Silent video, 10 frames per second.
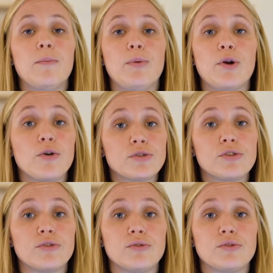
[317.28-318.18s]
but
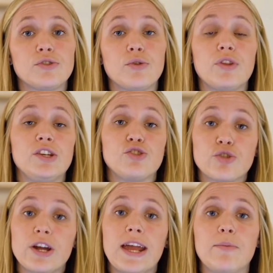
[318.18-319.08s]
also so that
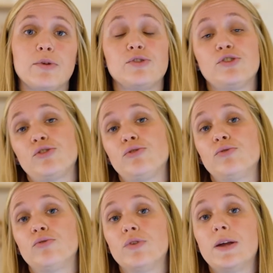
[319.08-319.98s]
you're able
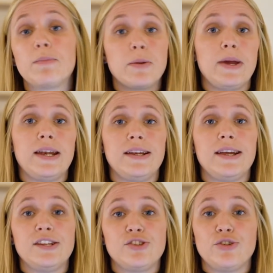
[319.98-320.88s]
to implement it
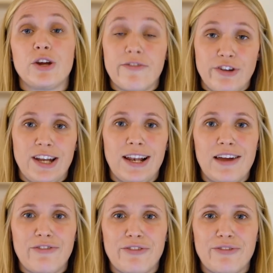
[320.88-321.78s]
into your everyday life.